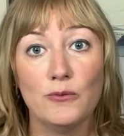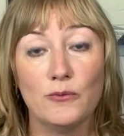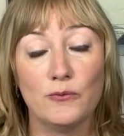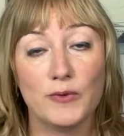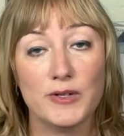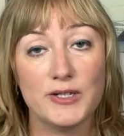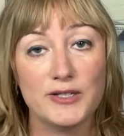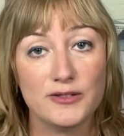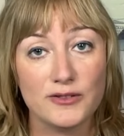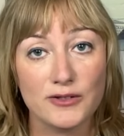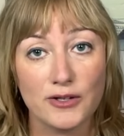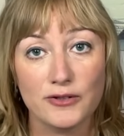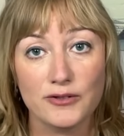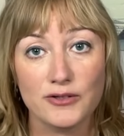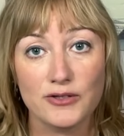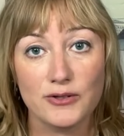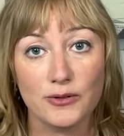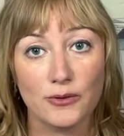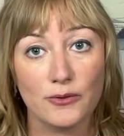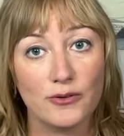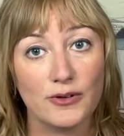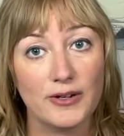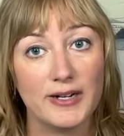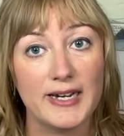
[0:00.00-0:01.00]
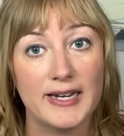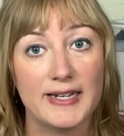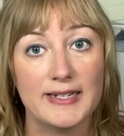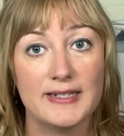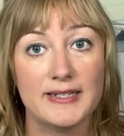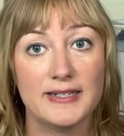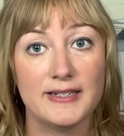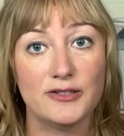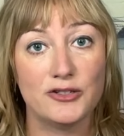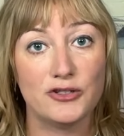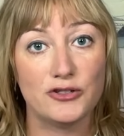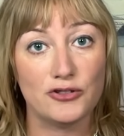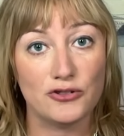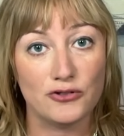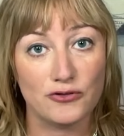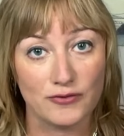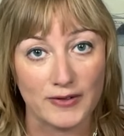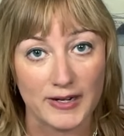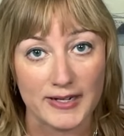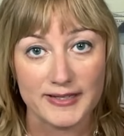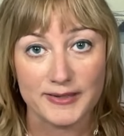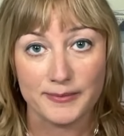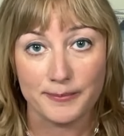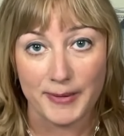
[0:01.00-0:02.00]
results-oriented
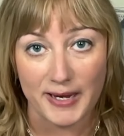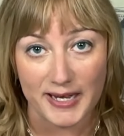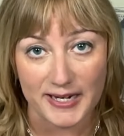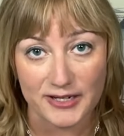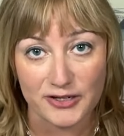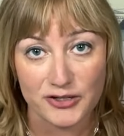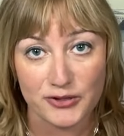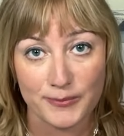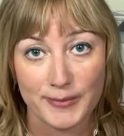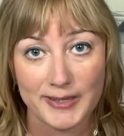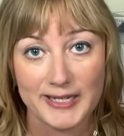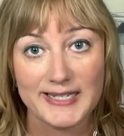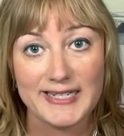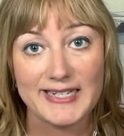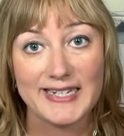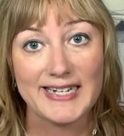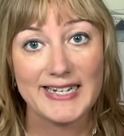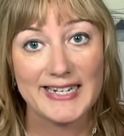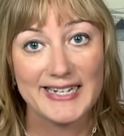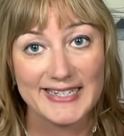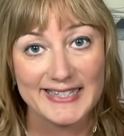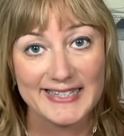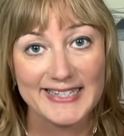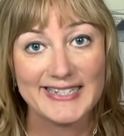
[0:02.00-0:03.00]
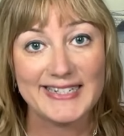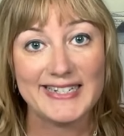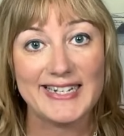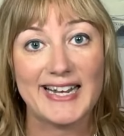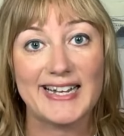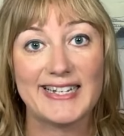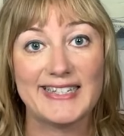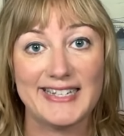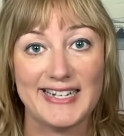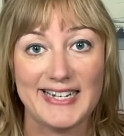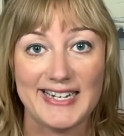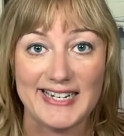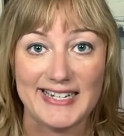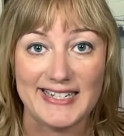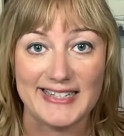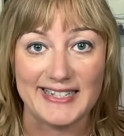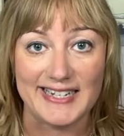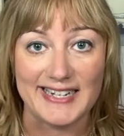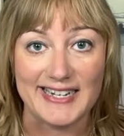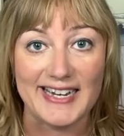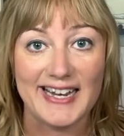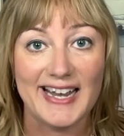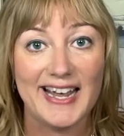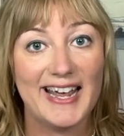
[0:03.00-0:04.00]
stress management isn't as
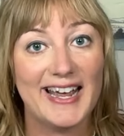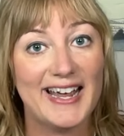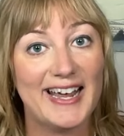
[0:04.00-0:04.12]
easy